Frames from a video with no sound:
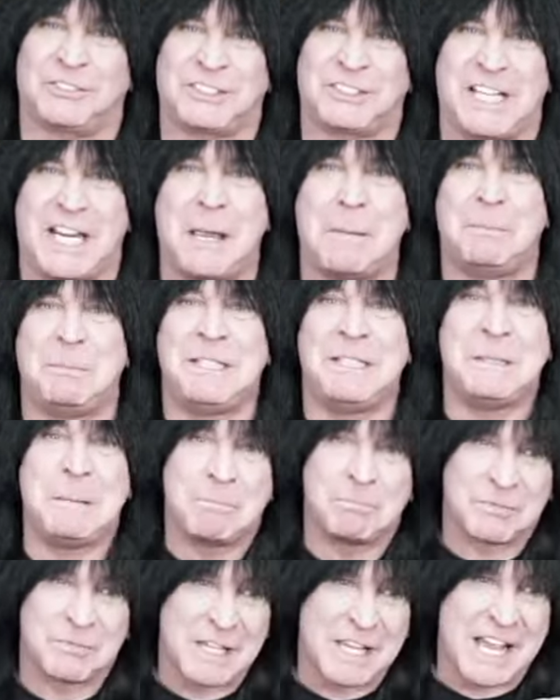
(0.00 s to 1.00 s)
tapping
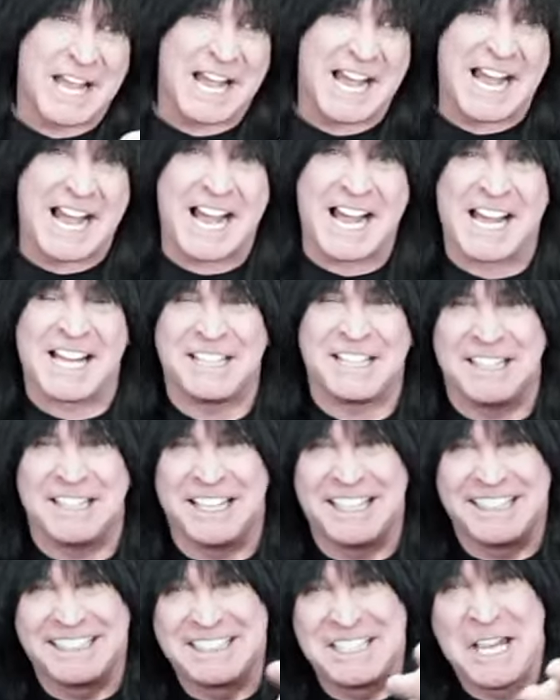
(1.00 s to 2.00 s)

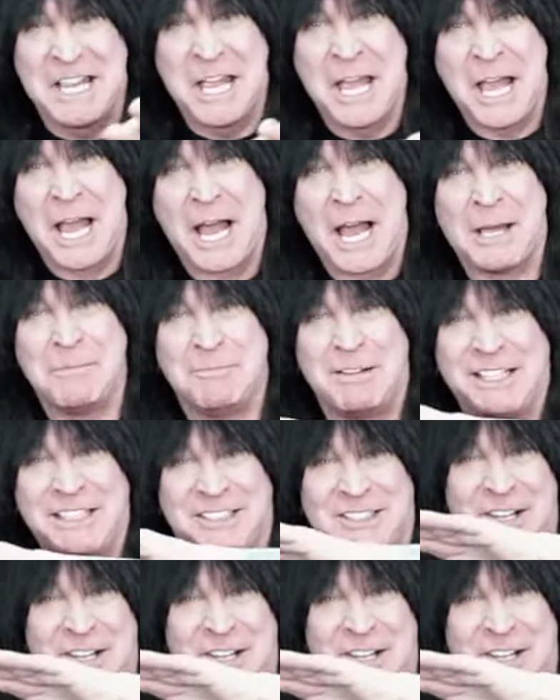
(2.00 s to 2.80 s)
on my